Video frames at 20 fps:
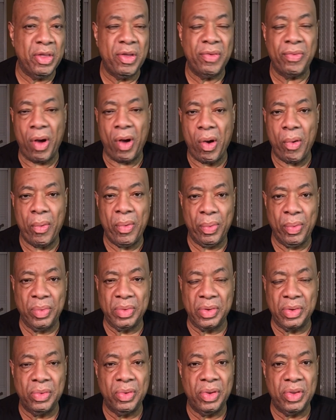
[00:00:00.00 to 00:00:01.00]
you always want
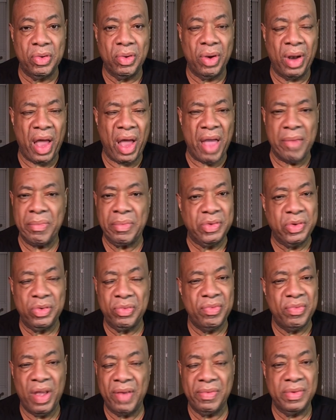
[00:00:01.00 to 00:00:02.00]
to do in your life, but
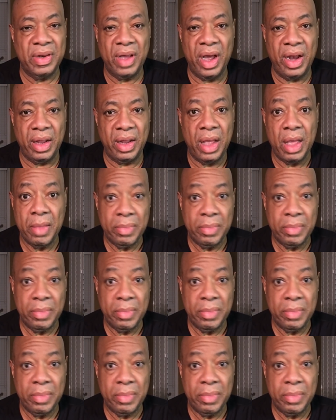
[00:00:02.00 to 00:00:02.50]
you've never done it?